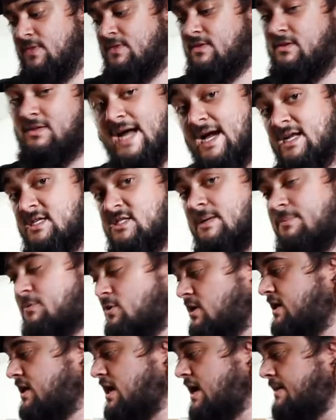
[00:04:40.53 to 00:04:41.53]
The last
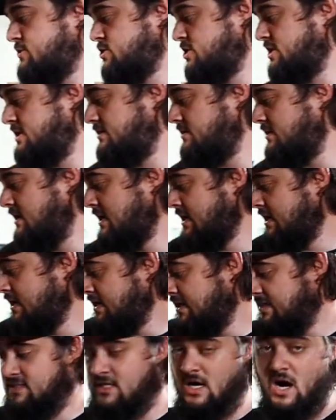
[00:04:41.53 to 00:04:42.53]
upgrade option
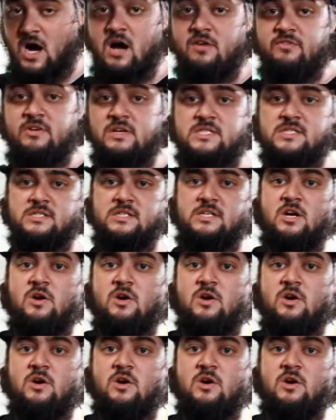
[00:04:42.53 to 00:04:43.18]
is to obviously